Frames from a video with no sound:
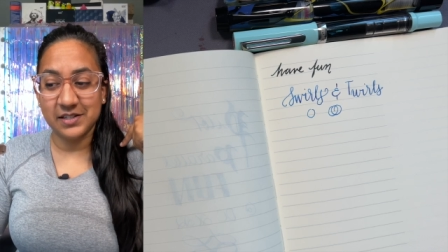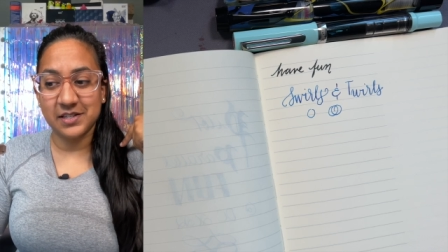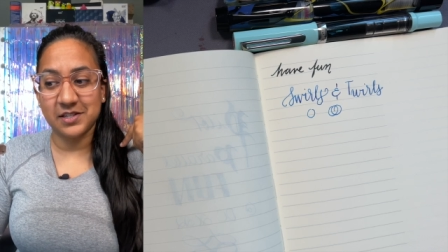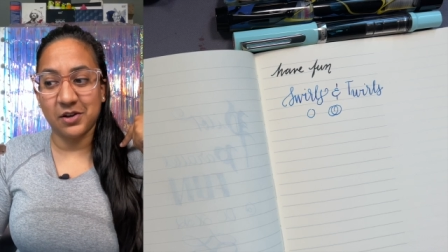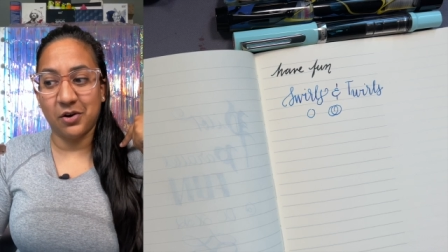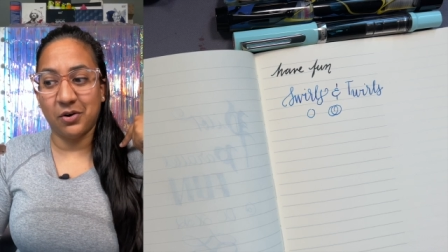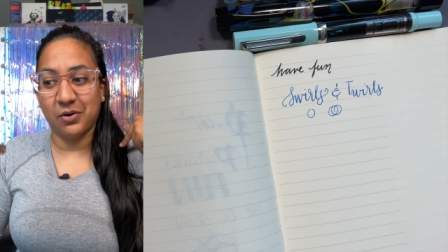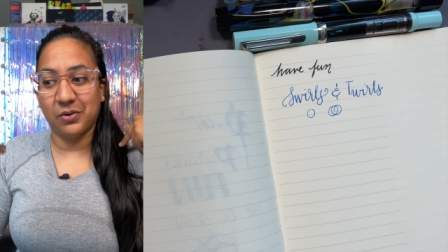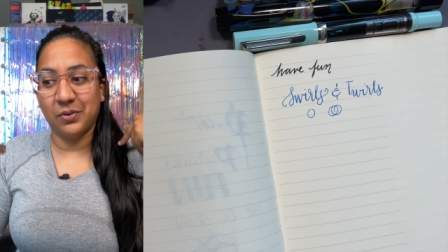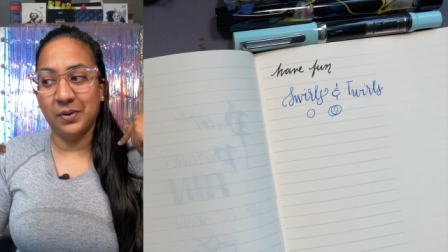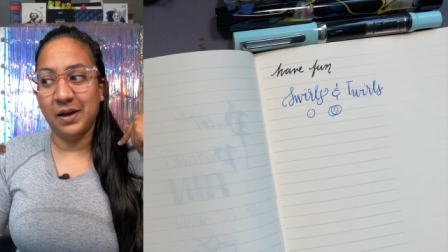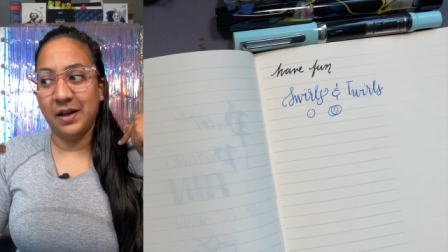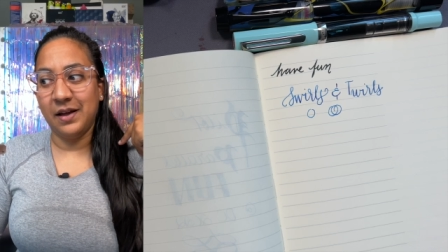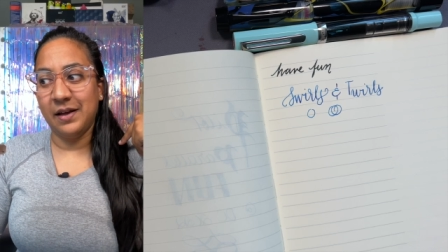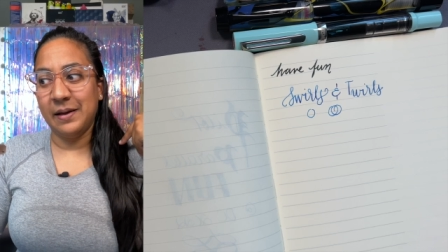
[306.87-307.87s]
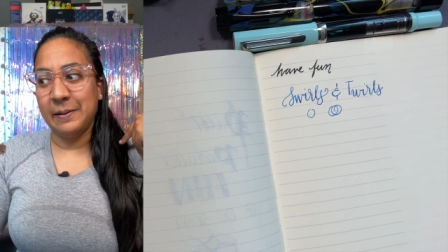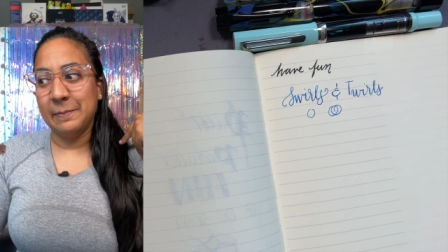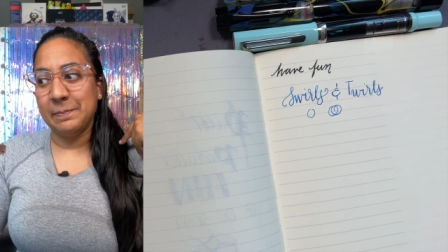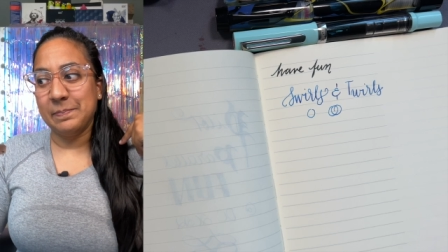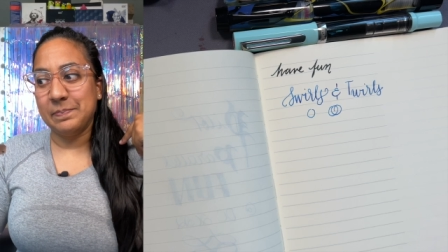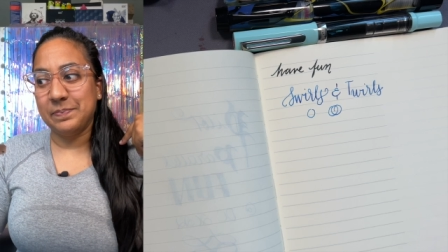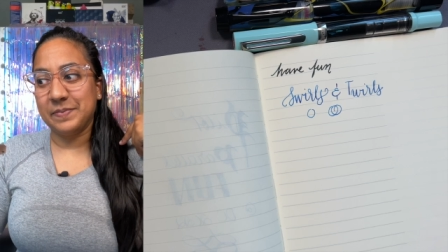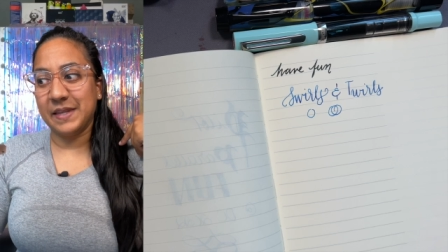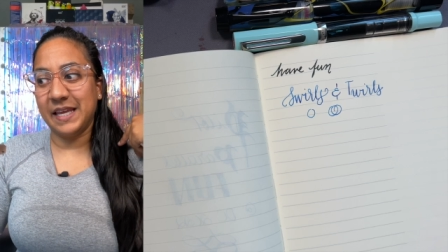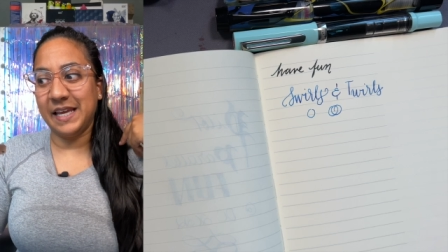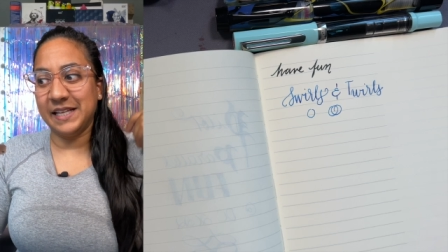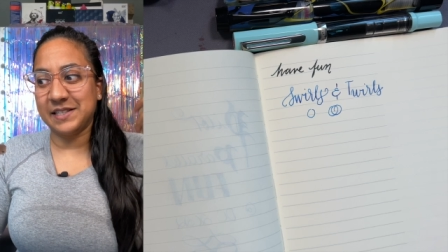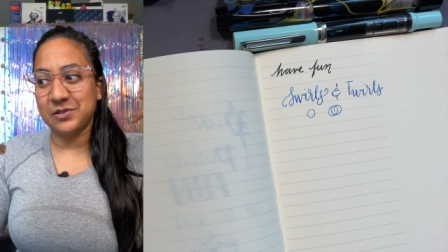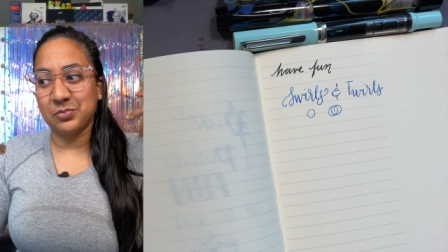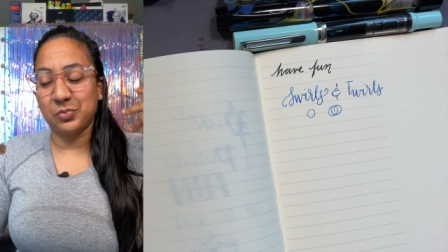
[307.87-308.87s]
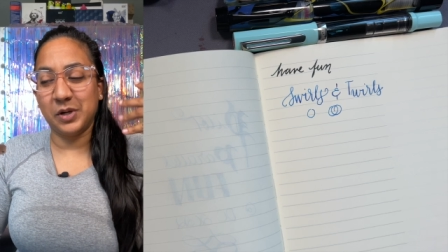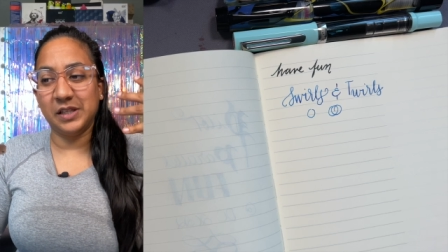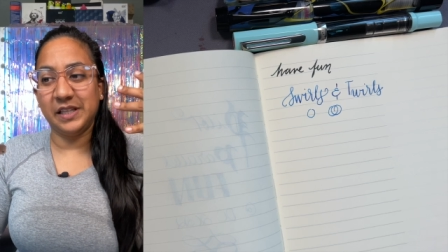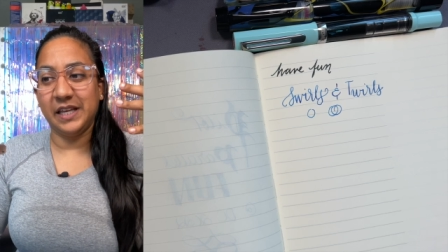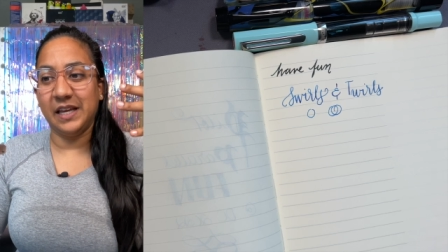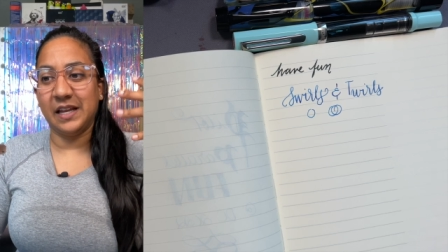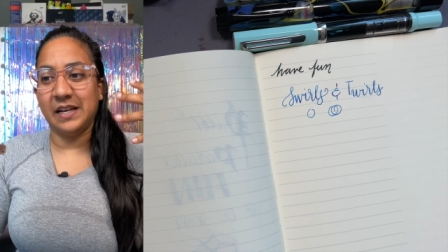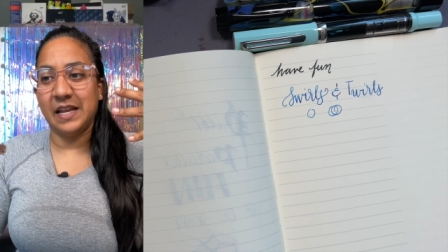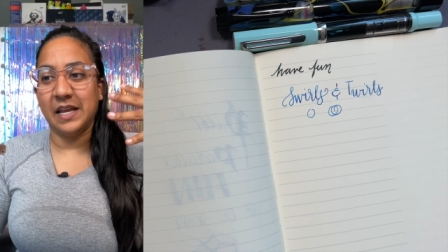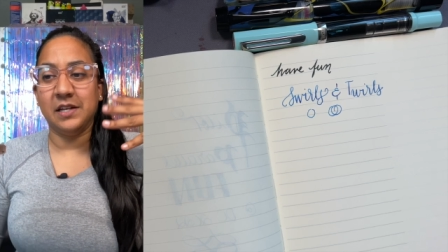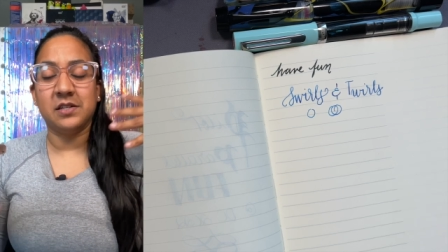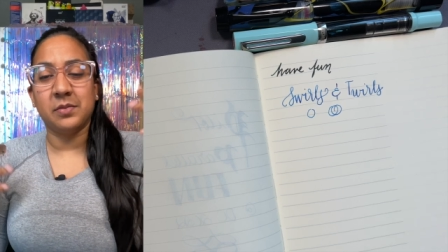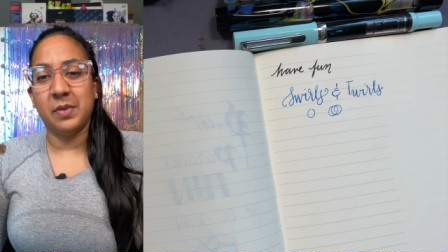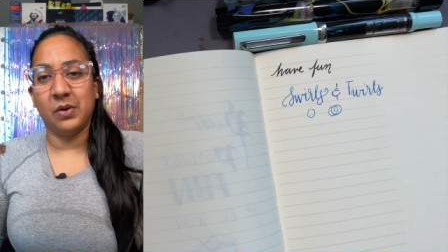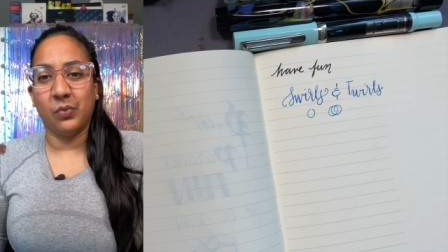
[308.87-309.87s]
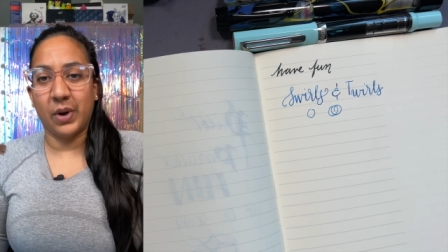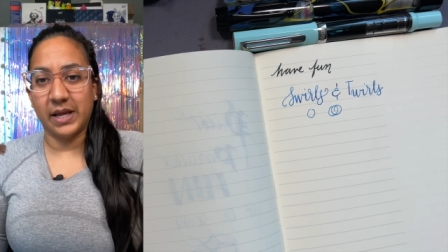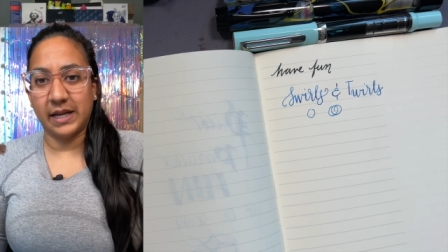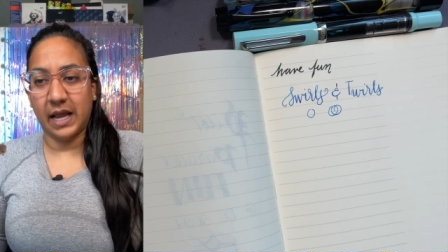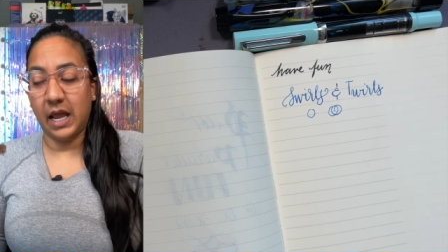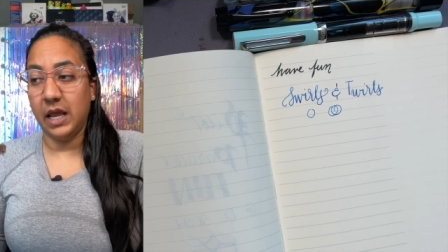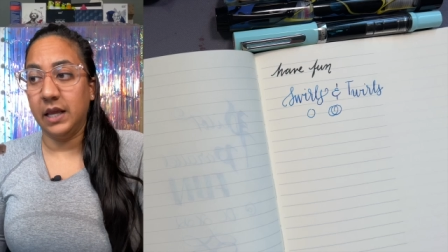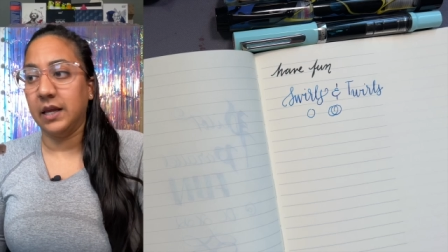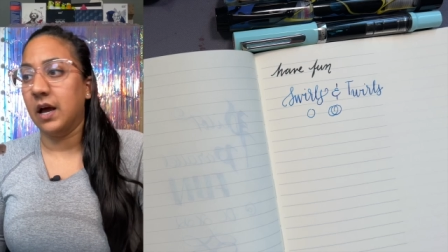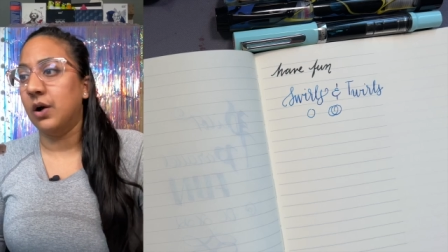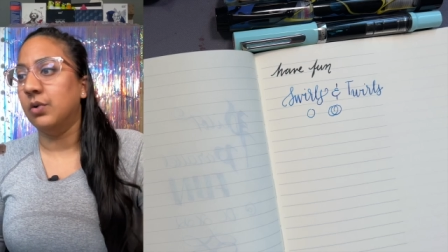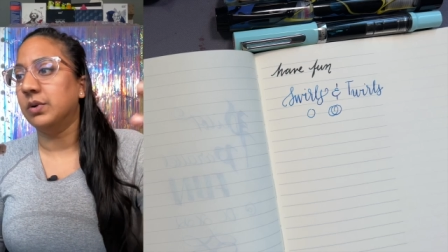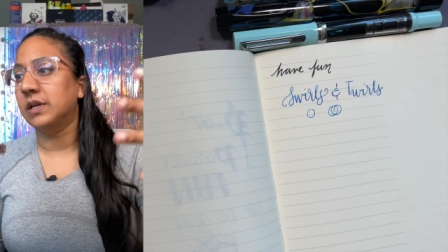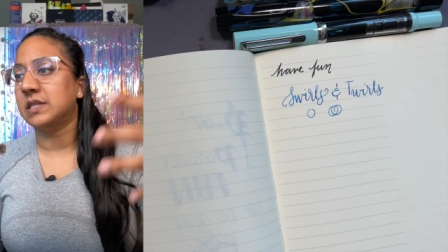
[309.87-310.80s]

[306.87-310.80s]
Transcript: So It's really an intimate way to hang out,